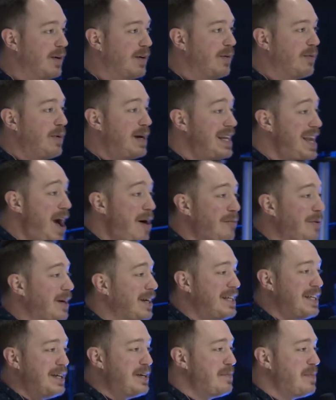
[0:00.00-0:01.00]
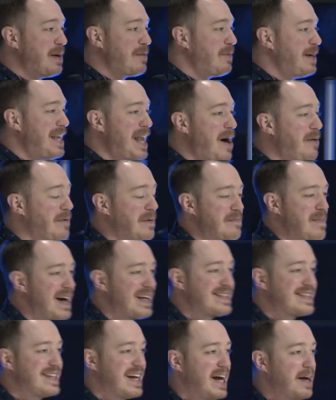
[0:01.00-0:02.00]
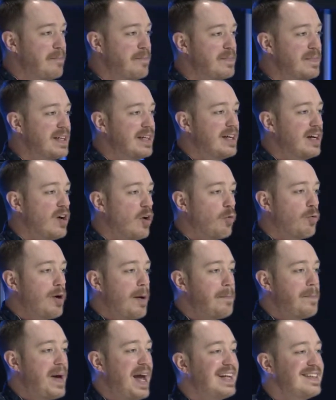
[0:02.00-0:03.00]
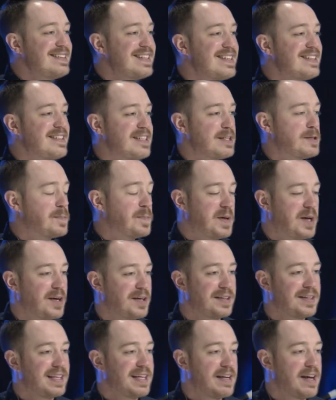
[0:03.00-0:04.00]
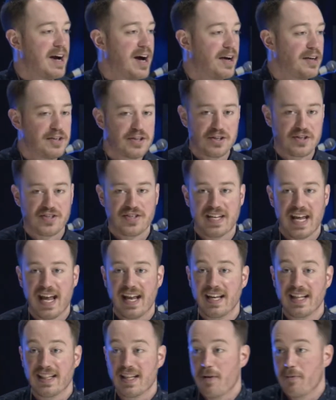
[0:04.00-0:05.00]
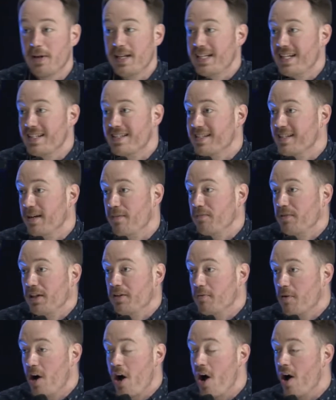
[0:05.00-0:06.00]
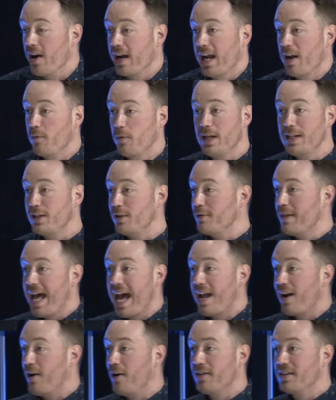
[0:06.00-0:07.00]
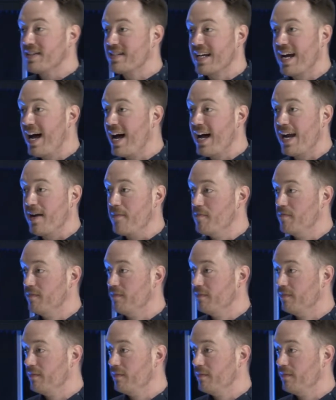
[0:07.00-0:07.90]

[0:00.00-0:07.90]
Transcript: We know we're human. We know we mess up. Repentance is purely understanding that we did something wrong, and we do that all the time.